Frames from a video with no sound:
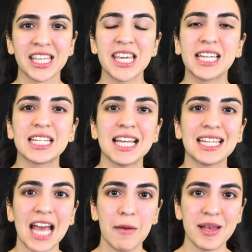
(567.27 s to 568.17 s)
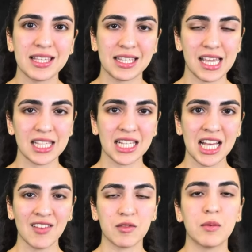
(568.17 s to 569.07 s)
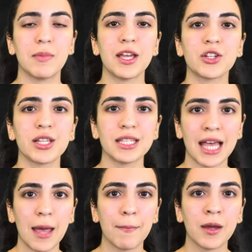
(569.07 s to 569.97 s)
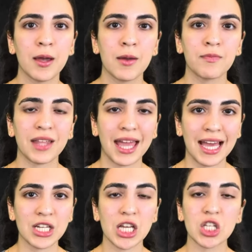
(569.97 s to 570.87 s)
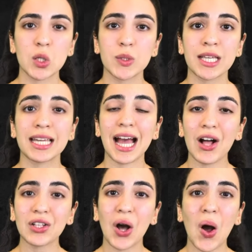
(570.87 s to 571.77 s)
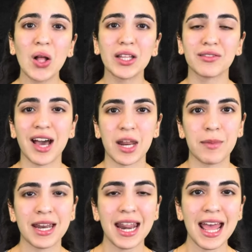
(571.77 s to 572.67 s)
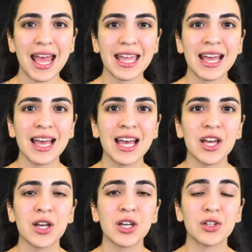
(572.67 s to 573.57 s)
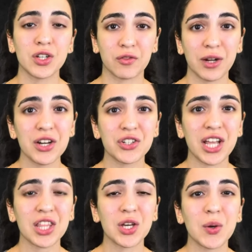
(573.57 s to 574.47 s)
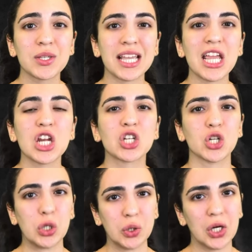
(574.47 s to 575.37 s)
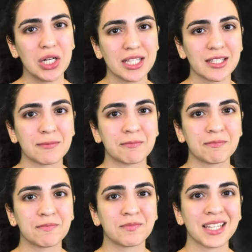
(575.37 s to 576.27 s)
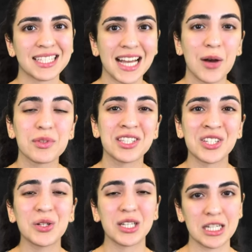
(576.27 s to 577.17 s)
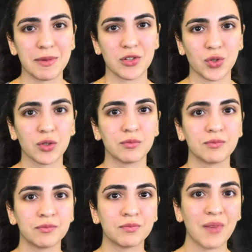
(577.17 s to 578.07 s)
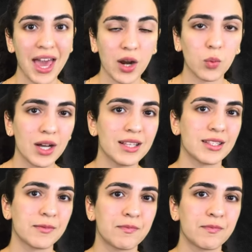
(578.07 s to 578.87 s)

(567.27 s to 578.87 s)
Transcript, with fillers: He could take M S Cs from a patient's hip and, using alcohol and vitamin A, differentiate those into neurons. Sounds too good to be true, and it was.